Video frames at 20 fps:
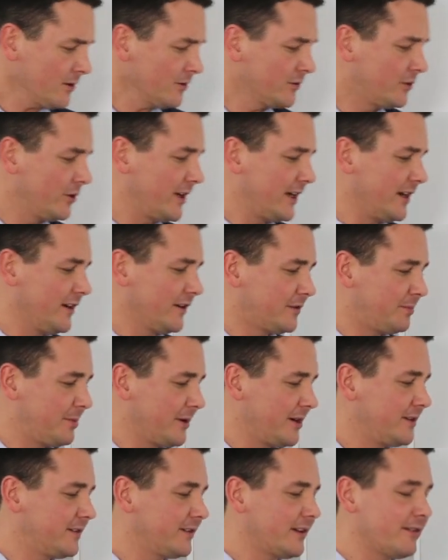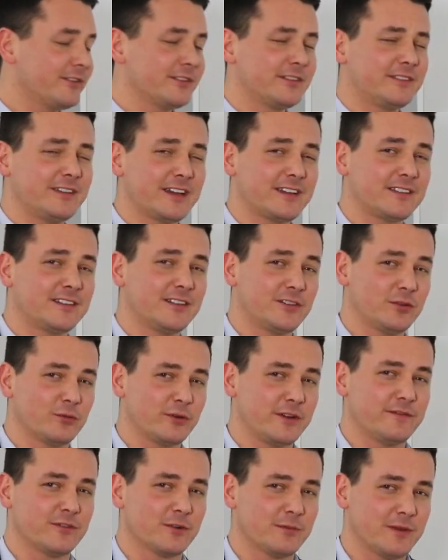So again, experience level 6 to
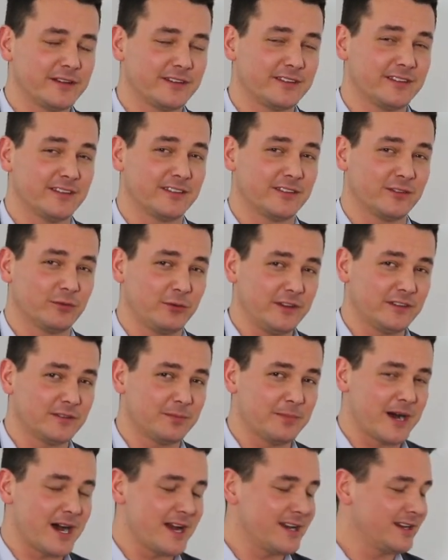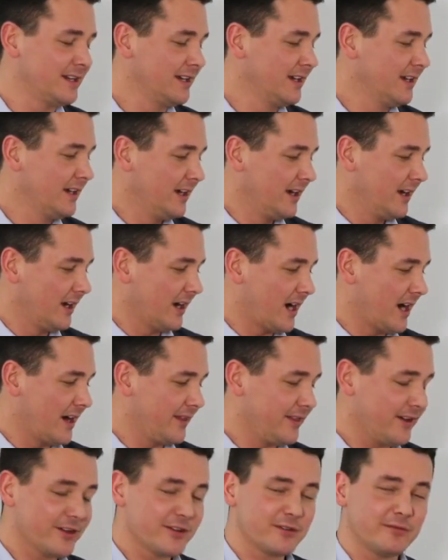24 months is a sweet spot.
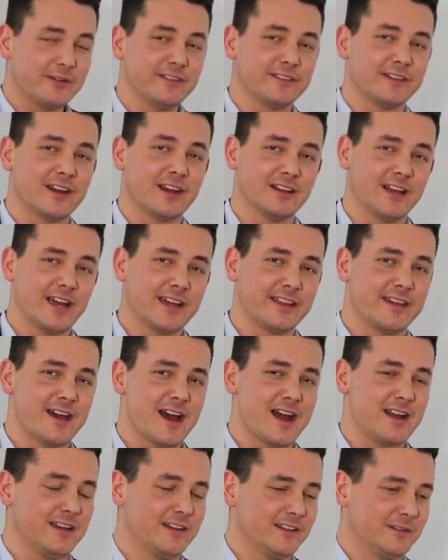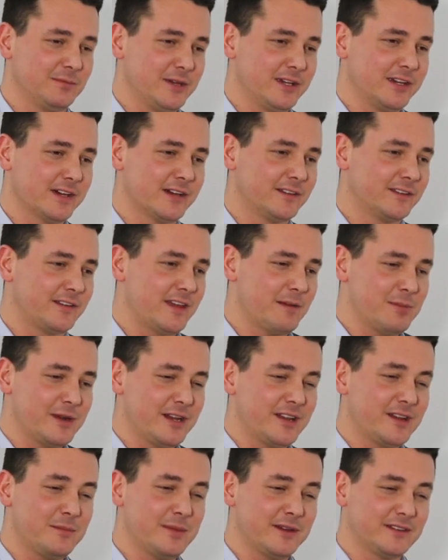The other reason I like that is because they've been
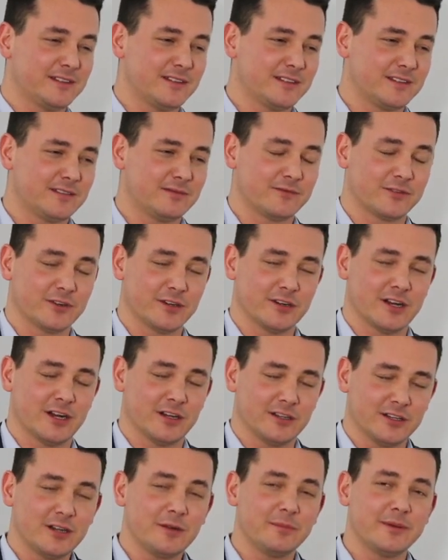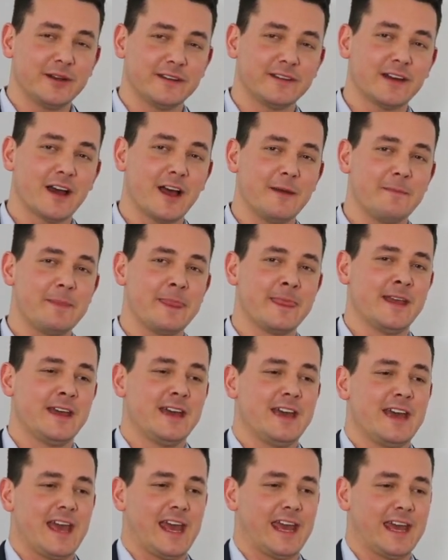in the business for a little bit of time,
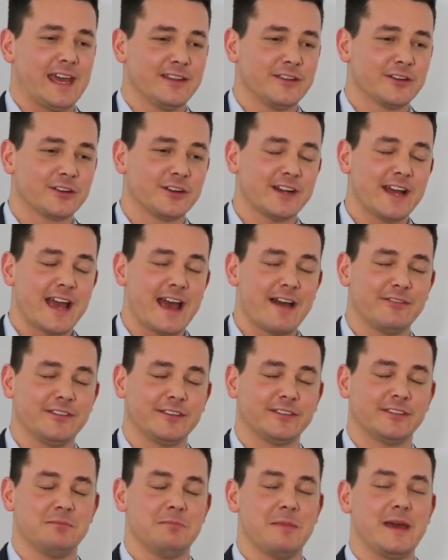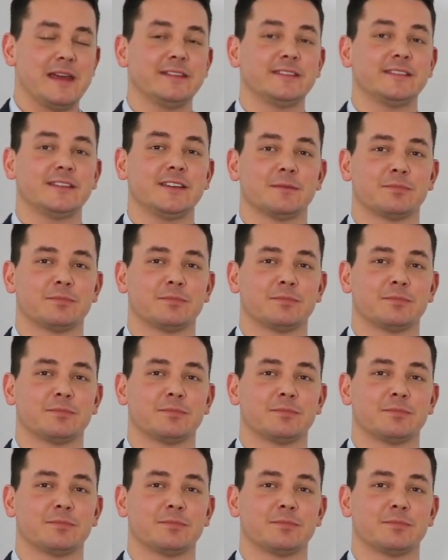and they're going to have this amazing